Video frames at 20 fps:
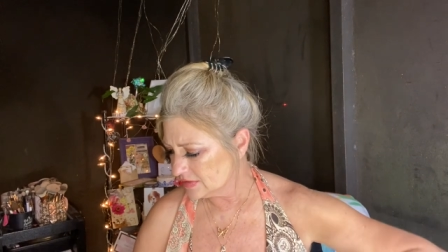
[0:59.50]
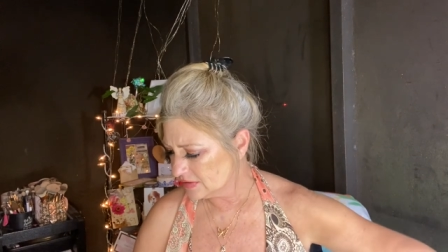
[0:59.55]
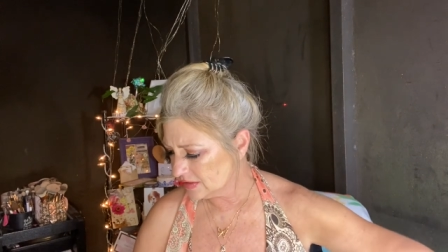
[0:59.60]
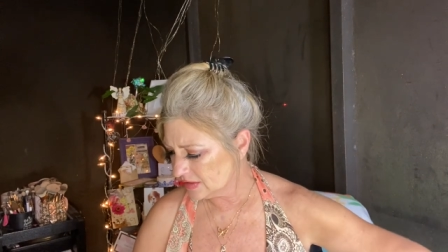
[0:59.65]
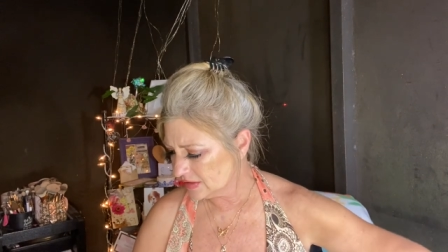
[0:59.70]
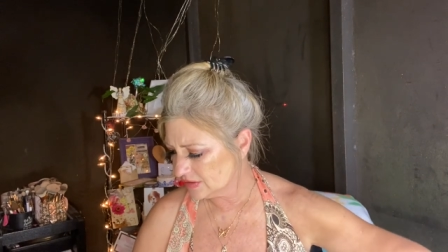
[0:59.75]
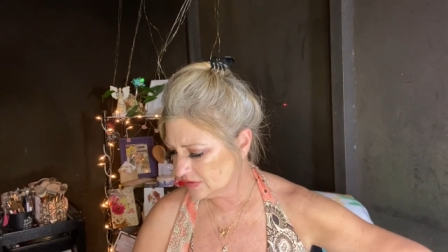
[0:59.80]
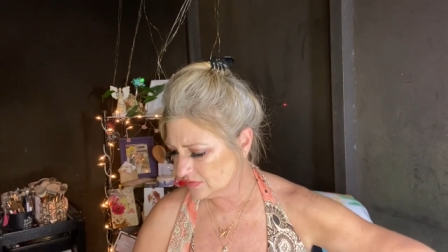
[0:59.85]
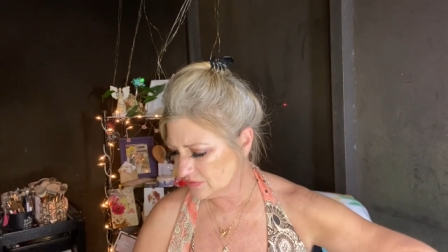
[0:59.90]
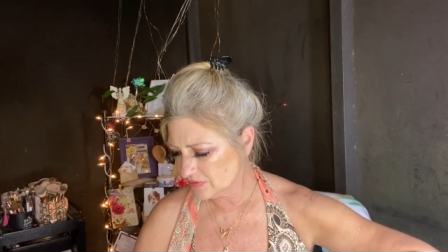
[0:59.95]

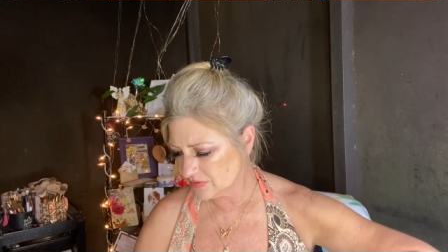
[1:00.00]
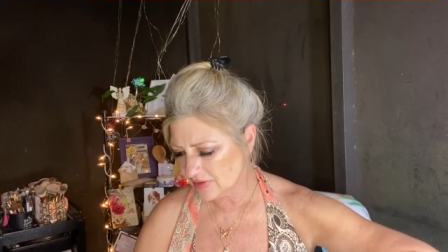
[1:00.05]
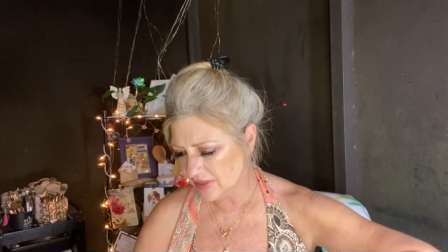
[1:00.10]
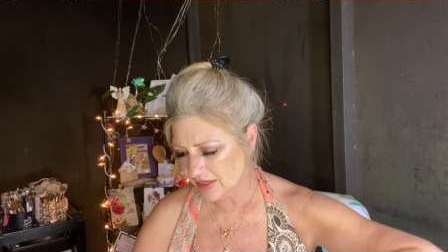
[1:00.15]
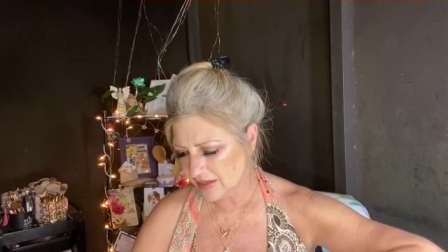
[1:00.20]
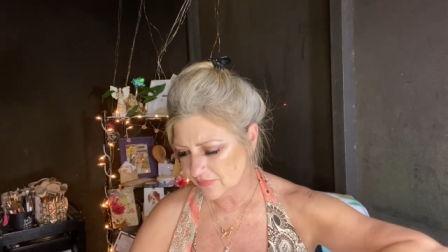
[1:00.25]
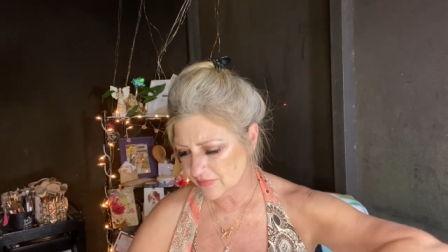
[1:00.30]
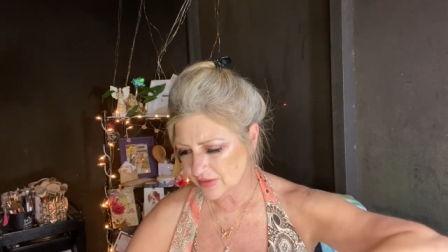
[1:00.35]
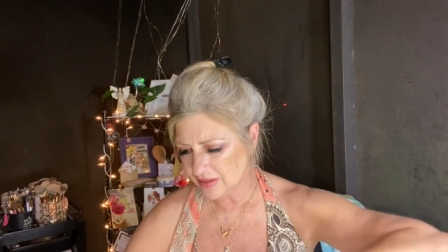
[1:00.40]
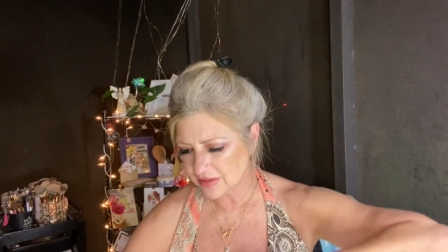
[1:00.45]
I don't
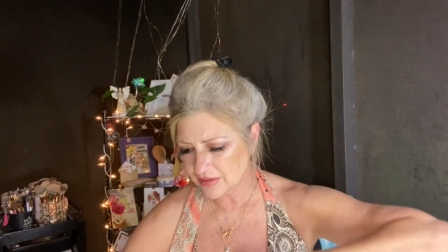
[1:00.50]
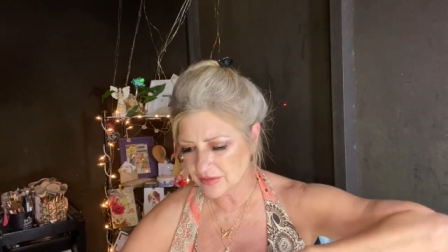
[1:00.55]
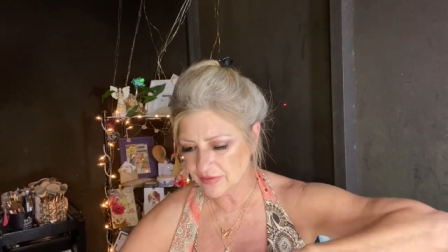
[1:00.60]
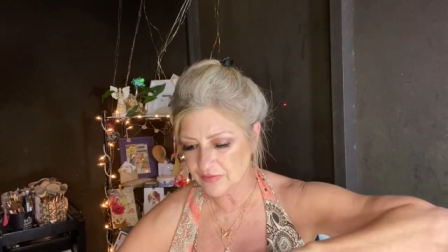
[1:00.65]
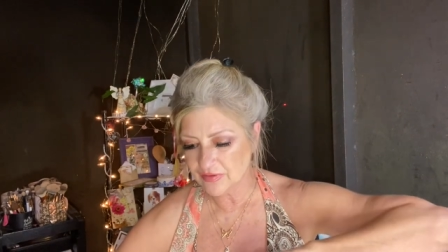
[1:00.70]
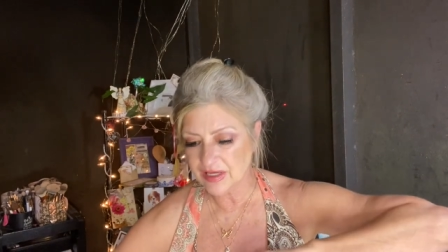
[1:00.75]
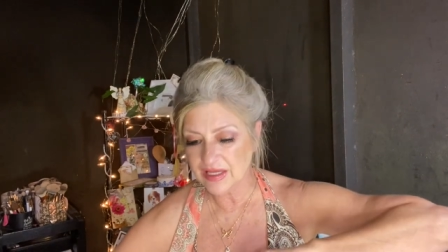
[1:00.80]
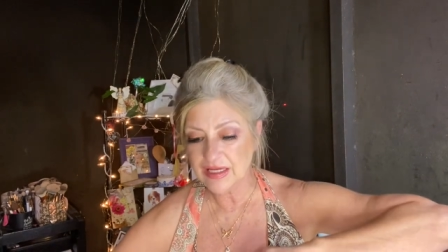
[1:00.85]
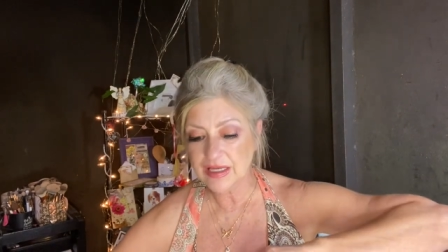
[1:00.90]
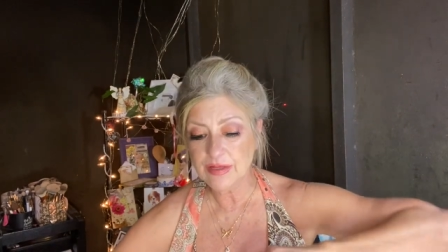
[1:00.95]
have a clue.
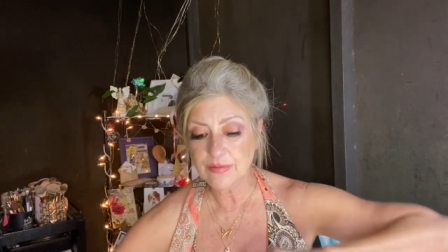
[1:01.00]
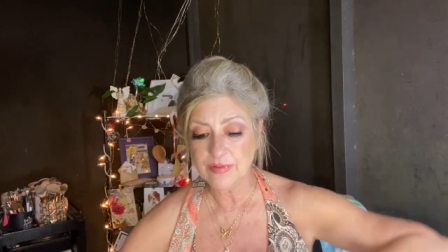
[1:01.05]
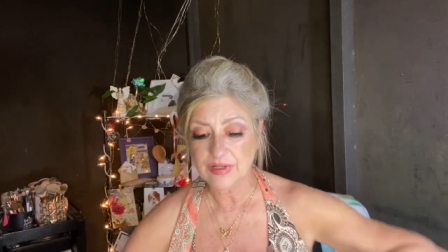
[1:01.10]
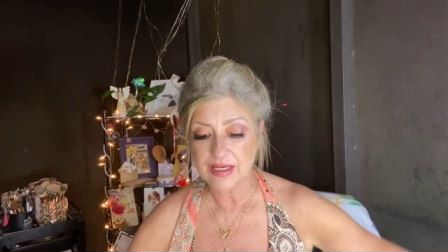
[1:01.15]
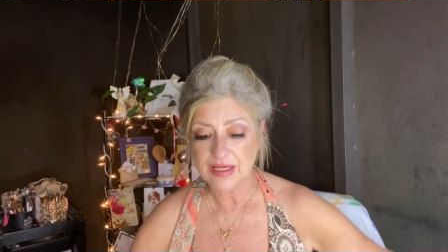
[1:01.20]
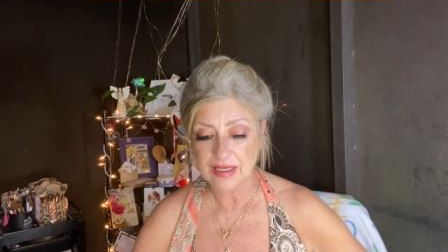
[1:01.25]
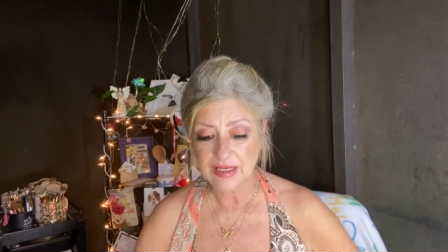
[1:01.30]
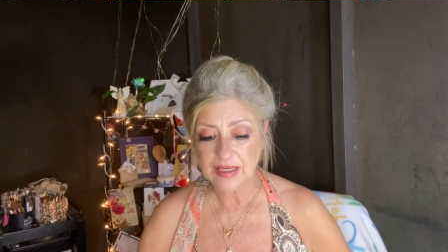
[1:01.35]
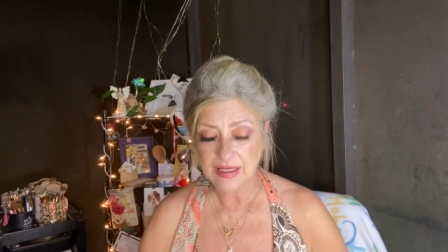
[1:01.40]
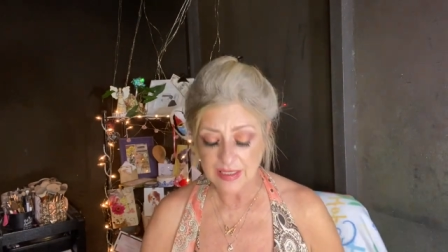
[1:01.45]

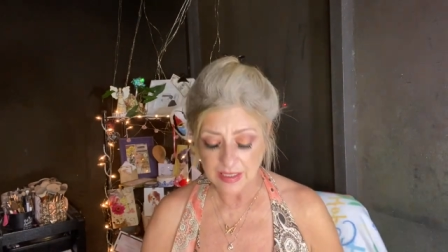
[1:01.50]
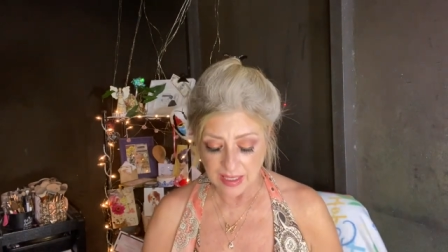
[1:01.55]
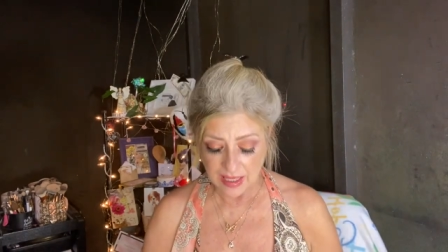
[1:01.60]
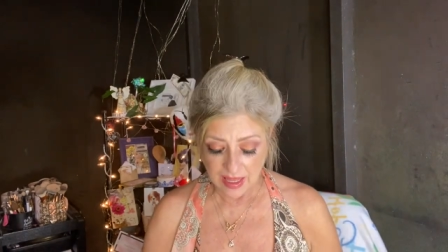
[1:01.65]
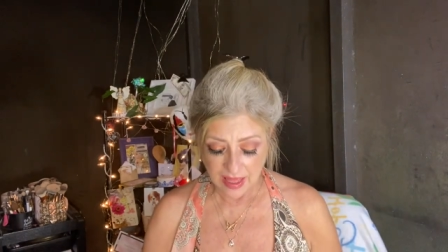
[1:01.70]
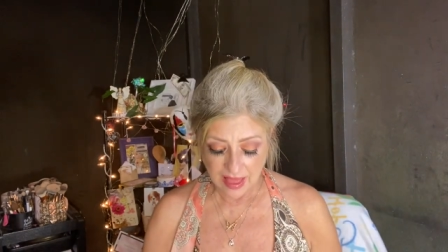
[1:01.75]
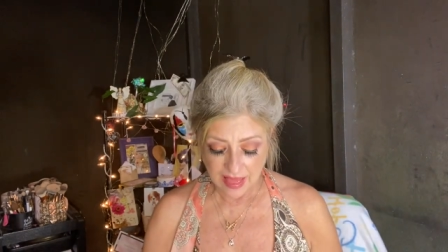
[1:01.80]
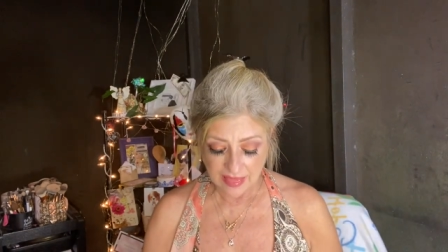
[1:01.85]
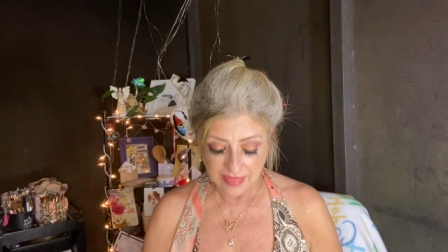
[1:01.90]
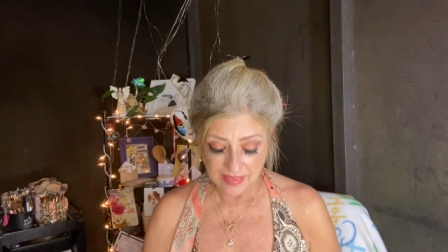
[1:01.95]
Anyway,
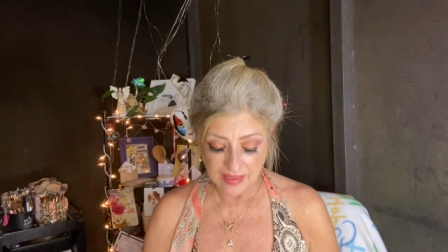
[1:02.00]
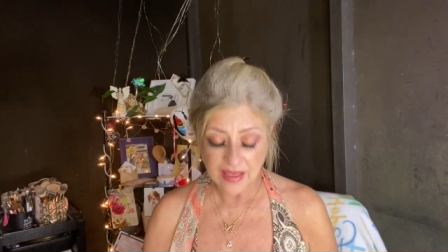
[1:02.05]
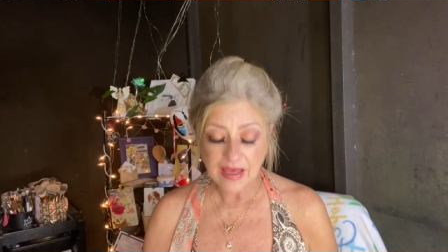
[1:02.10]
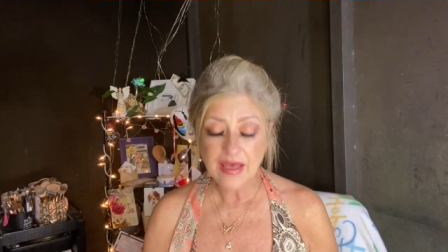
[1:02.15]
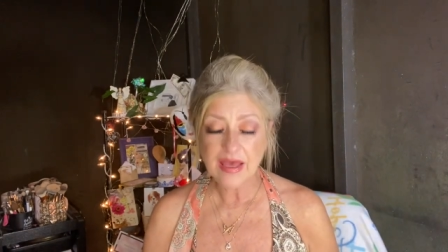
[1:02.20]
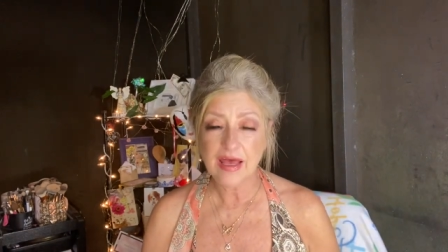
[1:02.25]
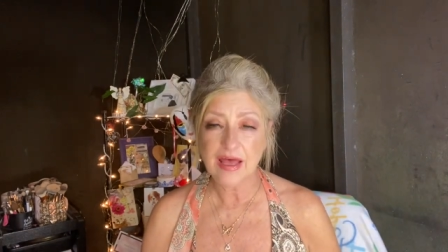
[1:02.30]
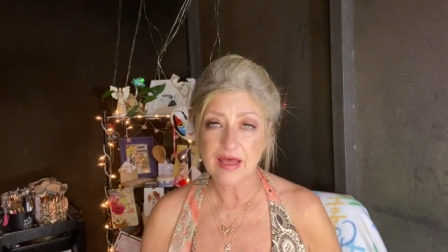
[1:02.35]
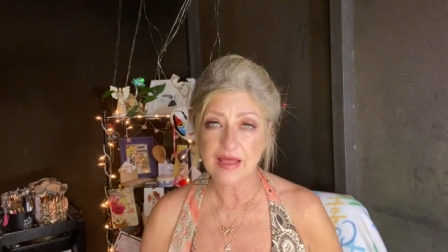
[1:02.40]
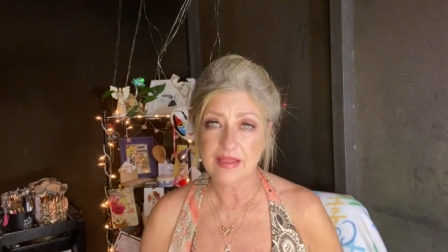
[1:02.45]
they
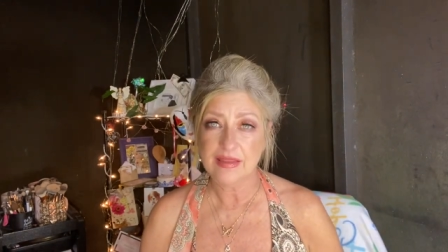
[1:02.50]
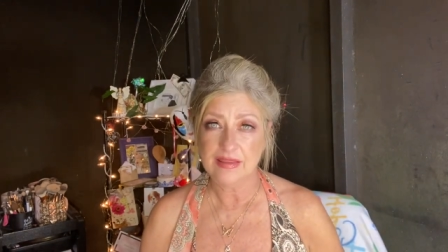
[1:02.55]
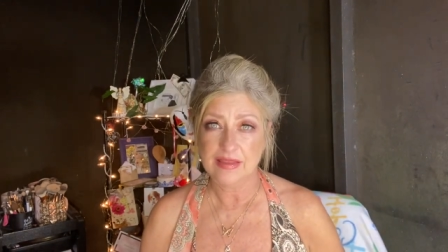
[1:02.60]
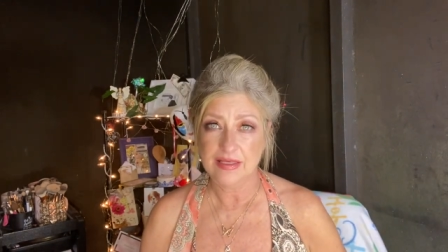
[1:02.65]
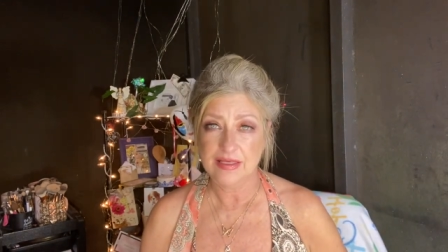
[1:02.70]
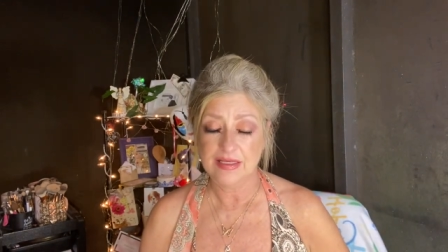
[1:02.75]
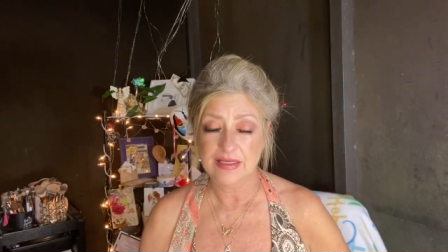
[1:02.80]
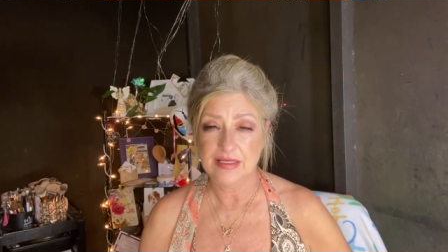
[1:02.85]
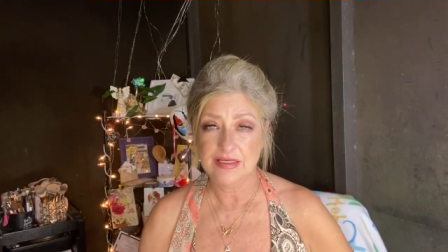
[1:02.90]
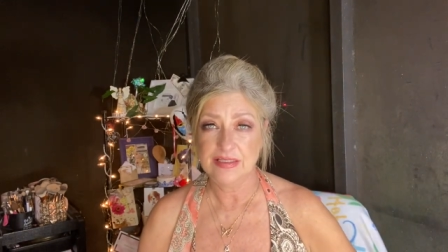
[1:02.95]
had
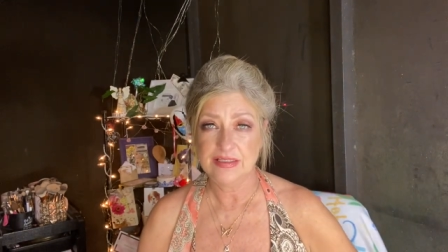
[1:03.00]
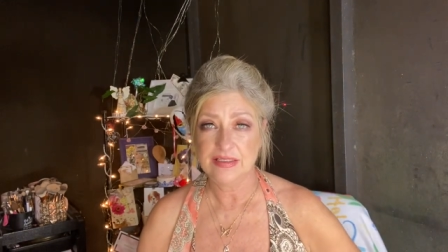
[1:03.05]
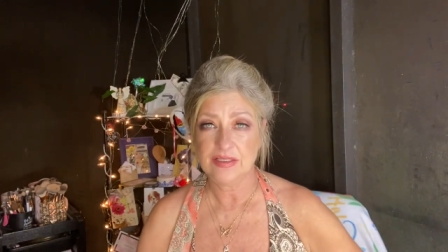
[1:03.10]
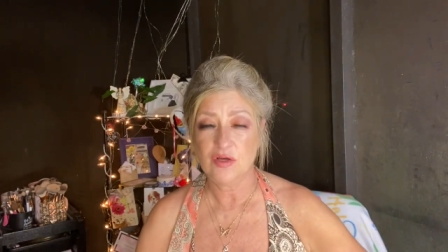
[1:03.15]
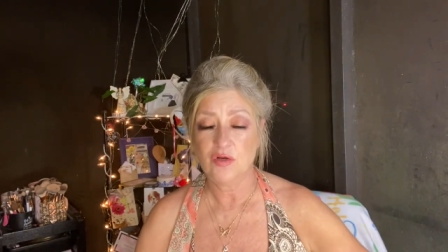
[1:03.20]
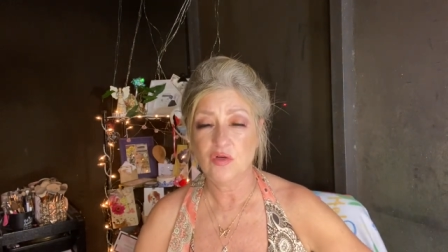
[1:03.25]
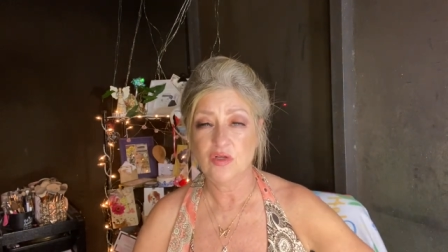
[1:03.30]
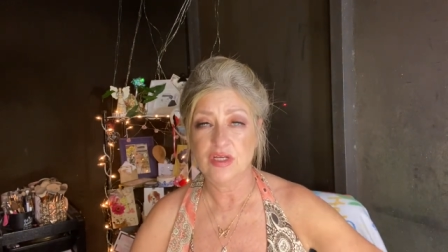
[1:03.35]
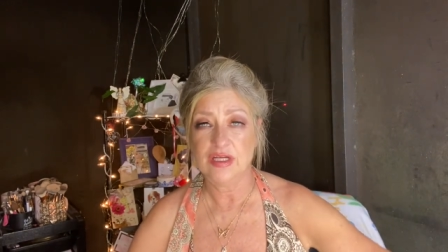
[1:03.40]
these on